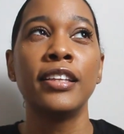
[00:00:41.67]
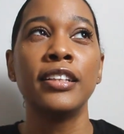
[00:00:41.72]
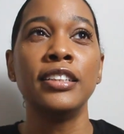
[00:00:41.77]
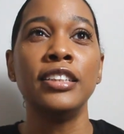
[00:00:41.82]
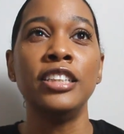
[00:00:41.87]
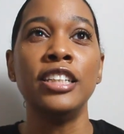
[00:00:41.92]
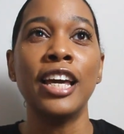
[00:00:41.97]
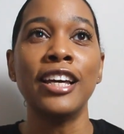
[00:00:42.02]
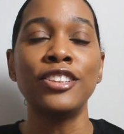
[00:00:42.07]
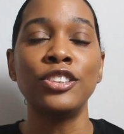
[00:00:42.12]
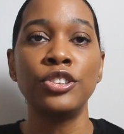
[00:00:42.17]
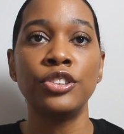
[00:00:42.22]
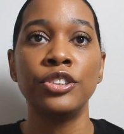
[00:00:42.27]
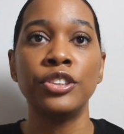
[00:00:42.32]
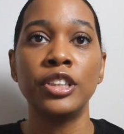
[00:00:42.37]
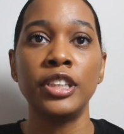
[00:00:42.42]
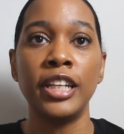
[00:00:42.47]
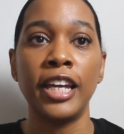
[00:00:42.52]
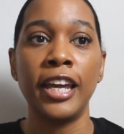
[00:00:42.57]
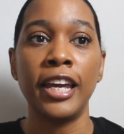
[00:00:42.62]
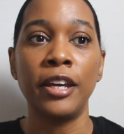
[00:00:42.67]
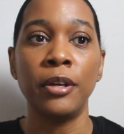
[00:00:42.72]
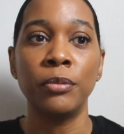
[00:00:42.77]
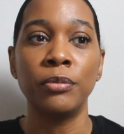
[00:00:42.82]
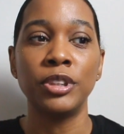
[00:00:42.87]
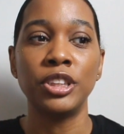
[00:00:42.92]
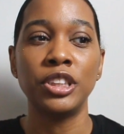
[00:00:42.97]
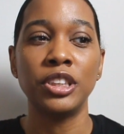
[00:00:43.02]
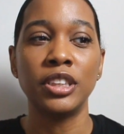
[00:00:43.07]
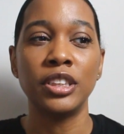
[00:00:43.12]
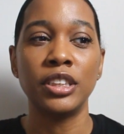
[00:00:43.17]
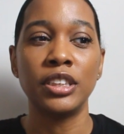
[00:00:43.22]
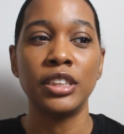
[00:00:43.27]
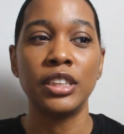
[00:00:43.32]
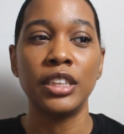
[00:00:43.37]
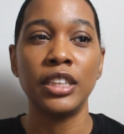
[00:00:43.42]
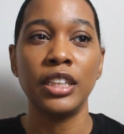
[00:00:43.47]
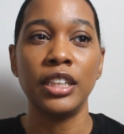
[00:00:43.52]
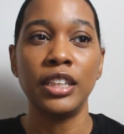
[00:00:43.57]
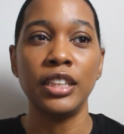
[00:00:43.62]
yesterday, which is
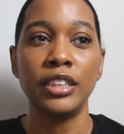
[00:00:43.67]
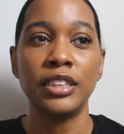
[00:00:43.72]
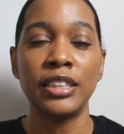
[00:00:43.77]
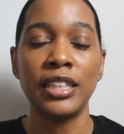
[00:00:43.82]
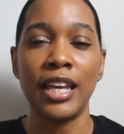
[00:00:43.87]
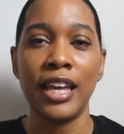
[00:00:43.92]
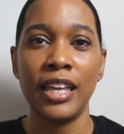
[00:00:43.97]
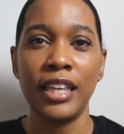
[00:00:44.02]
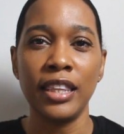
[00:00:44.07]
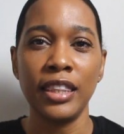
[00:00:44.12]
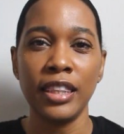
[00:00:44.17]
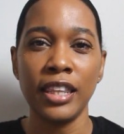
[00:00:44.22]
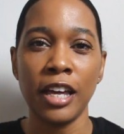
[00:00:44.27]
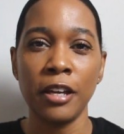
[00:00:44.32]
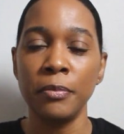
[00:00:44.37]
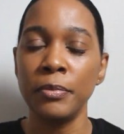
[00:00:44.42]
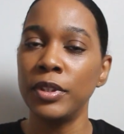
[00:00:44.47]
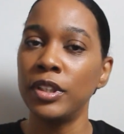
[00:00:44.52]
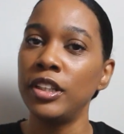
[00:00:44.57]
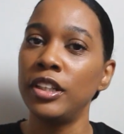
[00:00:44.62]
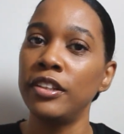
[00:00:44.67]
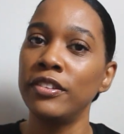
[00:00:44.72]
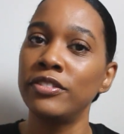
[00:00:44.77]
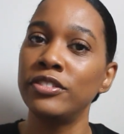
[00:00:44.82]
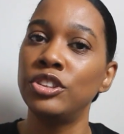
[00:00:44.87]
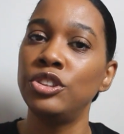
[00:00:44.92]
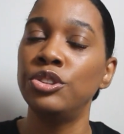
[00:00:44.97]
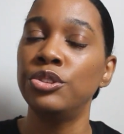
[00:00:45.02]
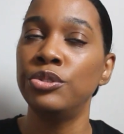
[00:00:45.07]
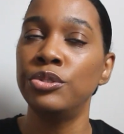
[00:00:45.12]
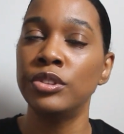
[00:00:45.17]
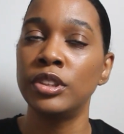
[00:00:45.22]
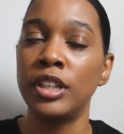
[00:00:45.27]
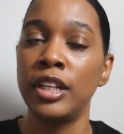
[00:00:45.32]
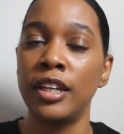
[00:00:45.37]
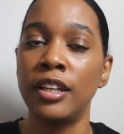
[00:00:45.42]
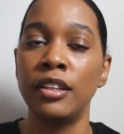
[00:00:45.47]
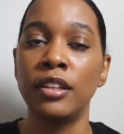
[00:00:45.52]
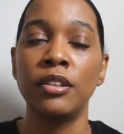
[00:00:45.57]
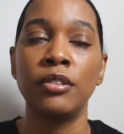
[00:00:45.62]
the 10th, I believe, June
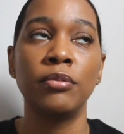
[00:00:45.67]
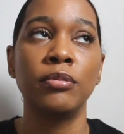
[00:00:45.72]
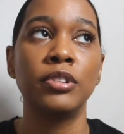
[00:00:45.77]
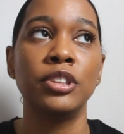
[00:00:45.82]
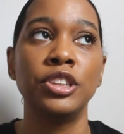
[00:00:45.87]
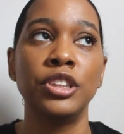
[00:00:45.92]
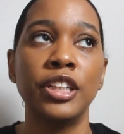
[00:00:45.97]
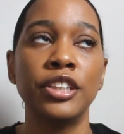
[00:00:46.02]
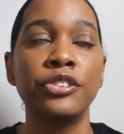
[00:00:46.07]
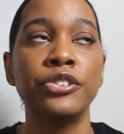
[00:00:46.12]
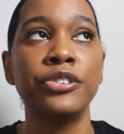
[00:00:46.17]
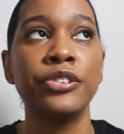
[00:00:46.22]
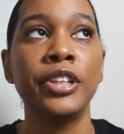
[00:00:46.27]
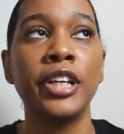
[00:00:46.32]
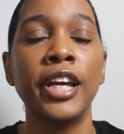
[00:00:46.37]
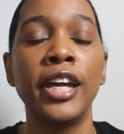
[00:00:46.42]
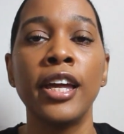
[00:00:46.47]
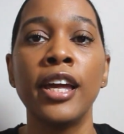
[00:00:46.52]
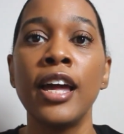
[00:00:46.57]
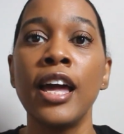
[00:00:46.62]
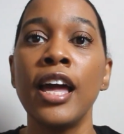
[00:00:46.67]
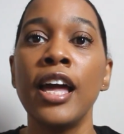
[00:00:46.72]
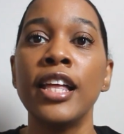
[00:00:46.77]
10th was yesterday,